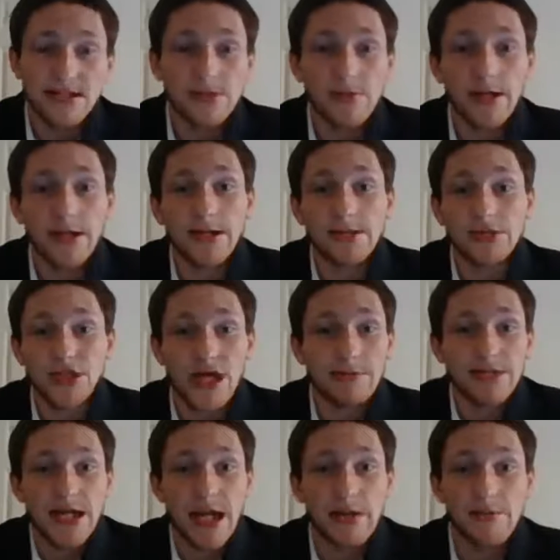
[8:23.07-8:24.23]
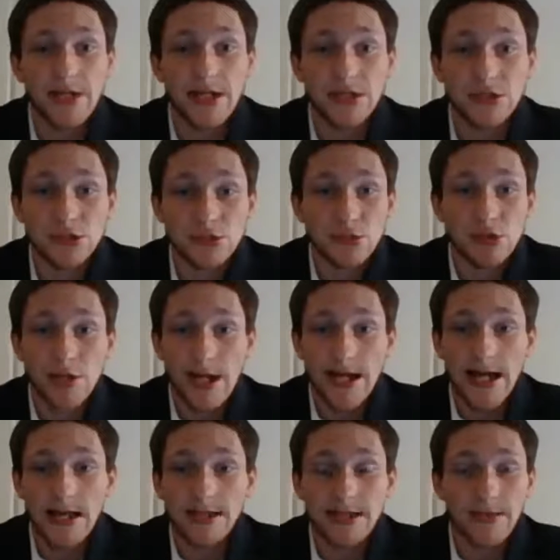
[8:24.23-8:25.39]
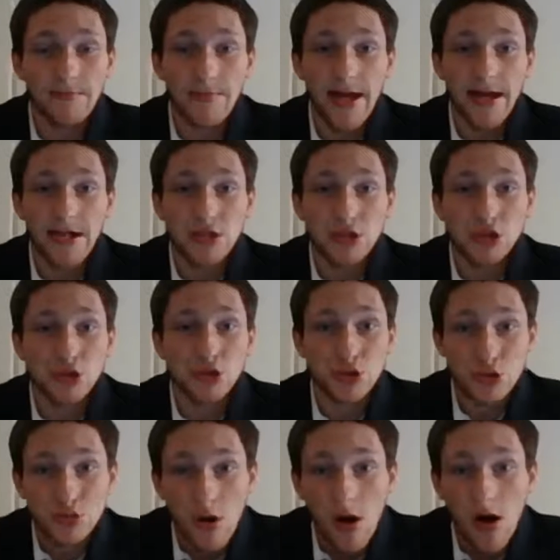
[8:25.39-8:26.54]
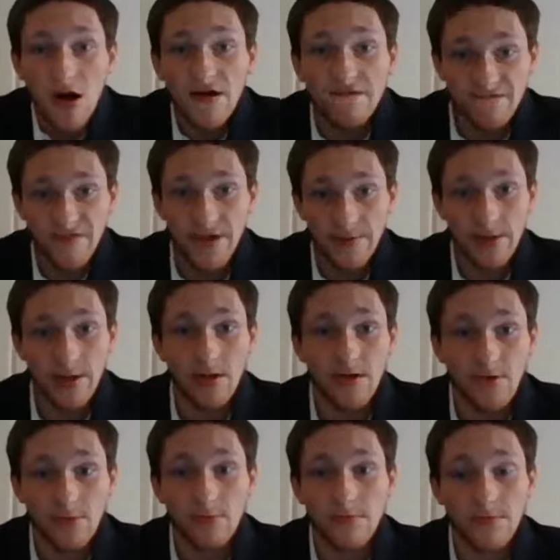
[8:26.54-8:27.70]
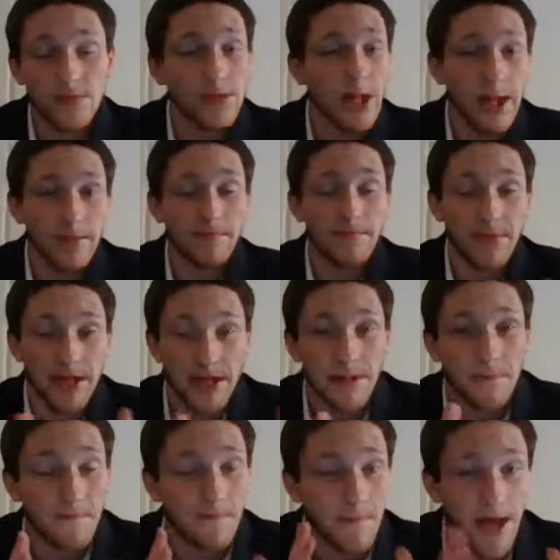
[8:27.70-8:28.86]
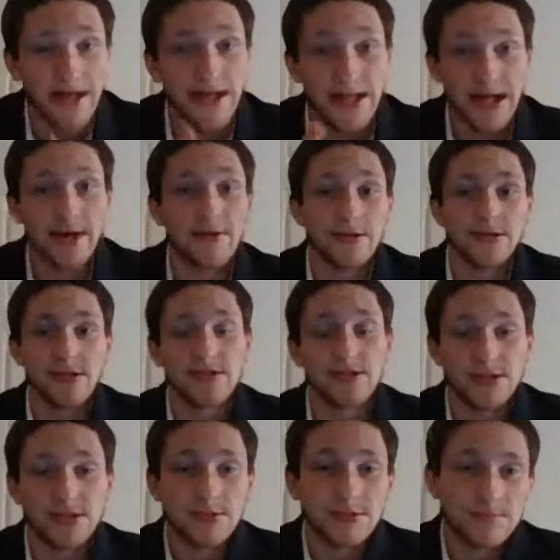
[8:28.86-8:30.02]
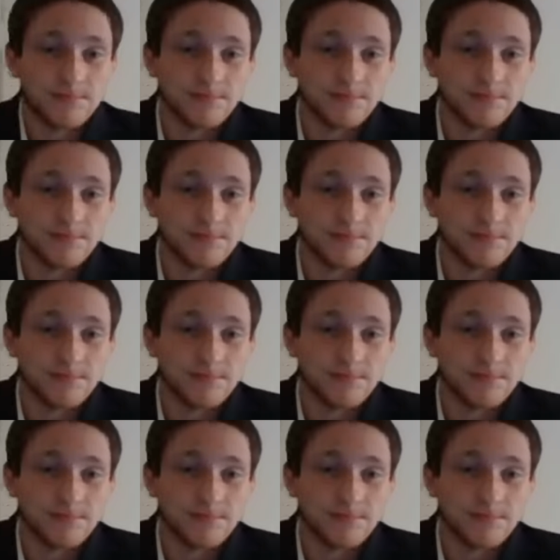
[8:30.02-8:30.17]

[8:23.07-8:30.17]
Basically, James Cameron is great to make strong female main characters.